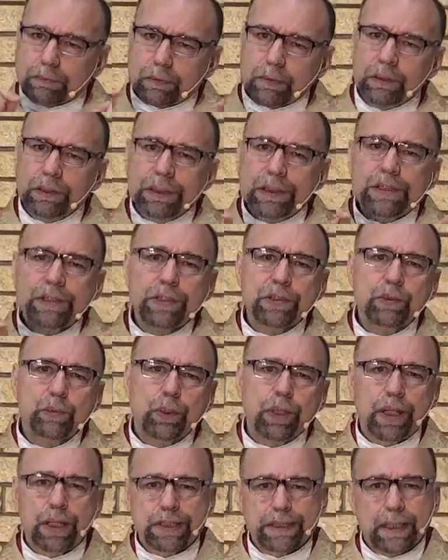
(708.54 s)
This is
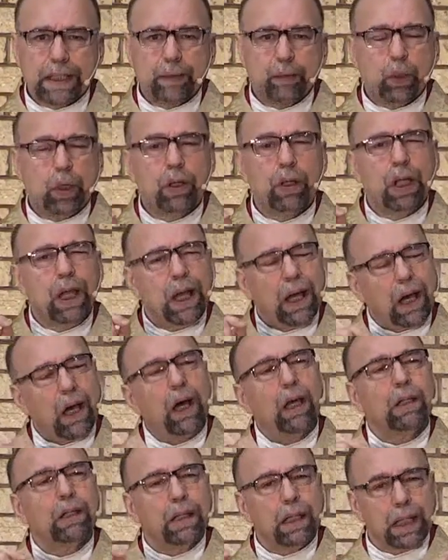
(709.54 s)
where I say we're
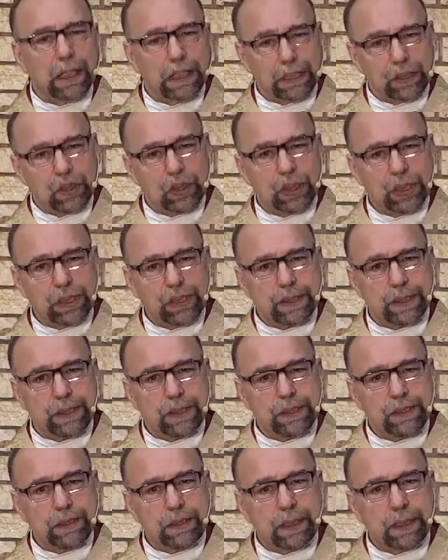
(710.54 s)
unlike
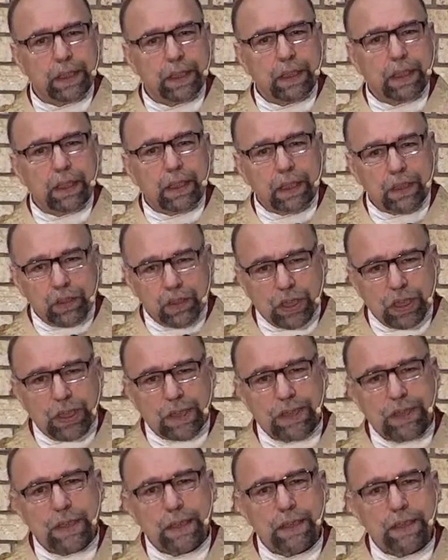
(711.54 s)
Jesus.
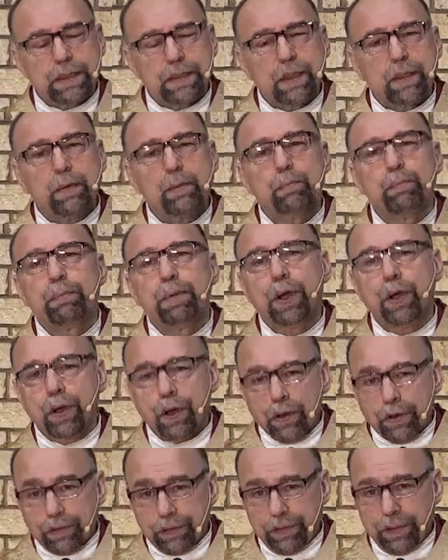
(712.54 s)
Jesus
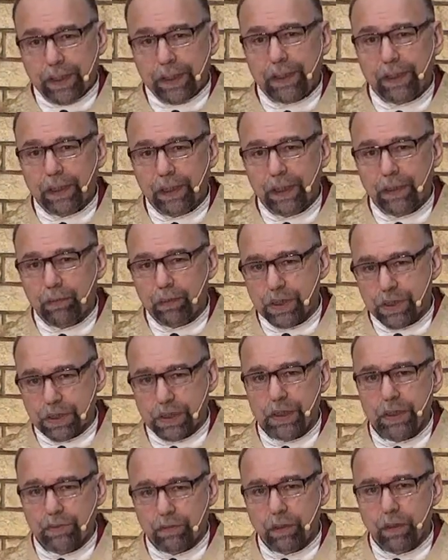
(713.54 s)
perfectly
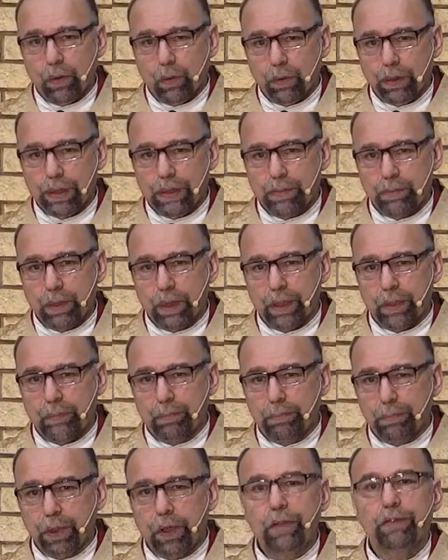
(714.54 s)
received the Holy Spirit,
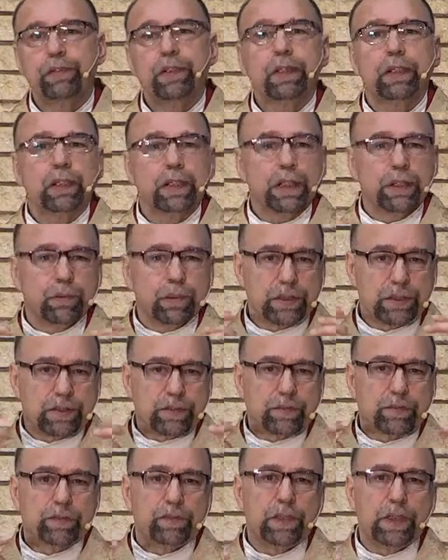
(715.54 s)
perfectly was
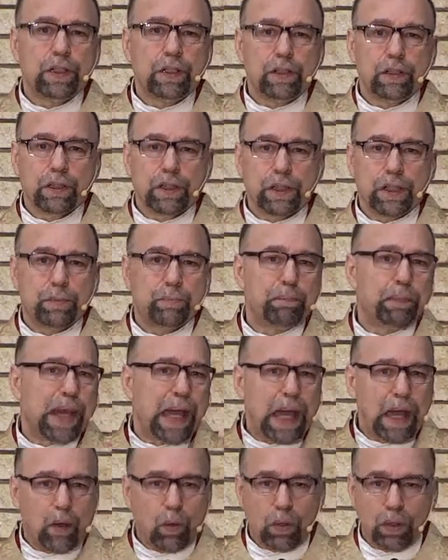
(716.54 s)
filled and
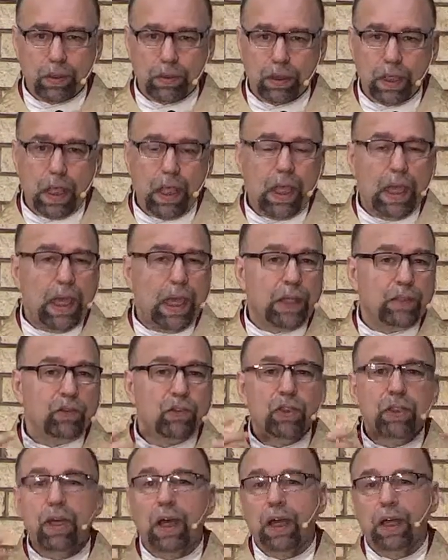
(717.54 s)
empowered and
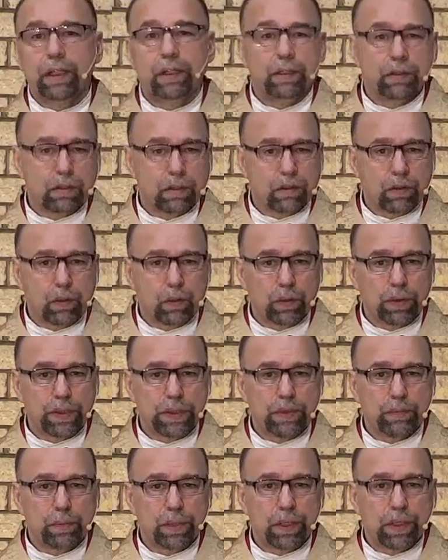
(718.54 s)
united to the Holy
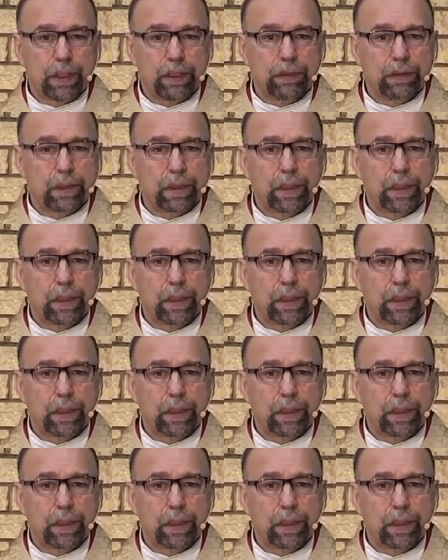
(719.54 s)
Spirit.